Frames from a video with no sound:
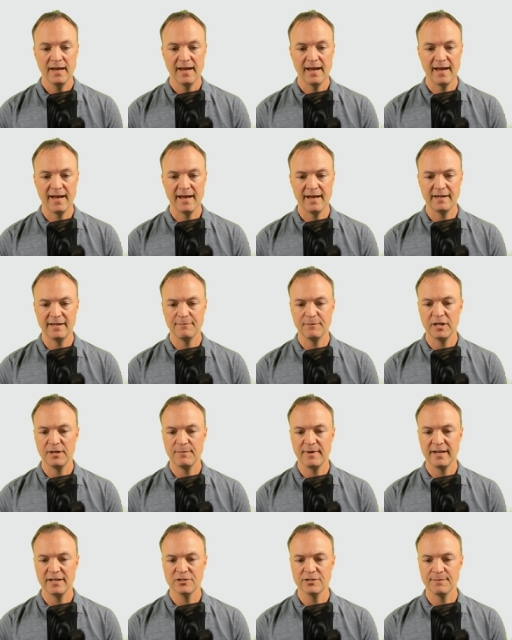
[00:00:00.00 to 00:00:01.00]
And I'm going to
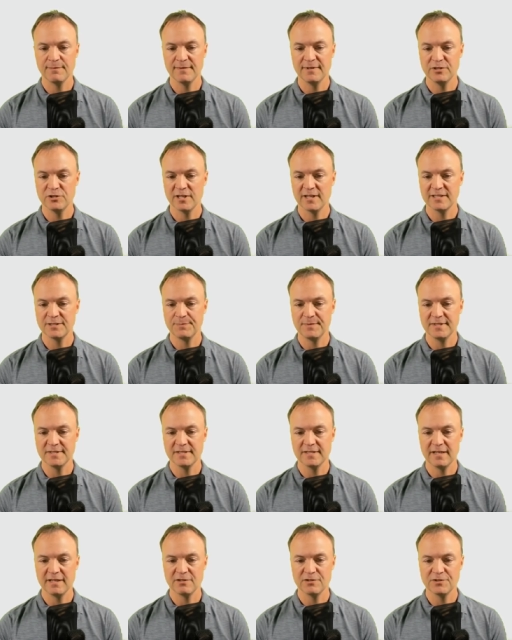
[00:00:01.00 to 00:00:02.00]
make some
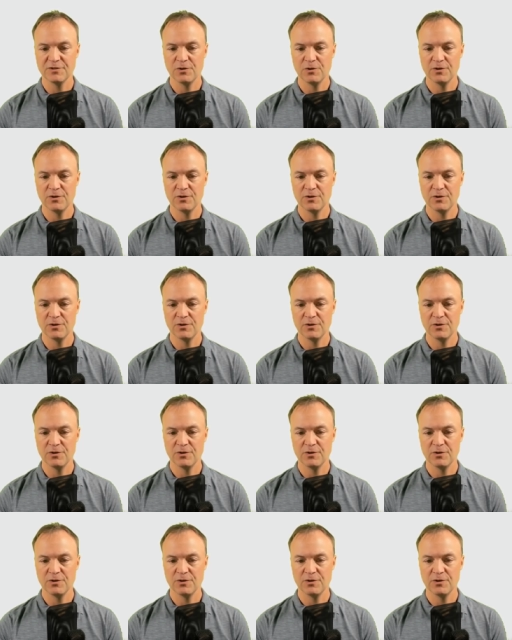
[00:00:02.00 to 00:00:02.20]
adjustments here.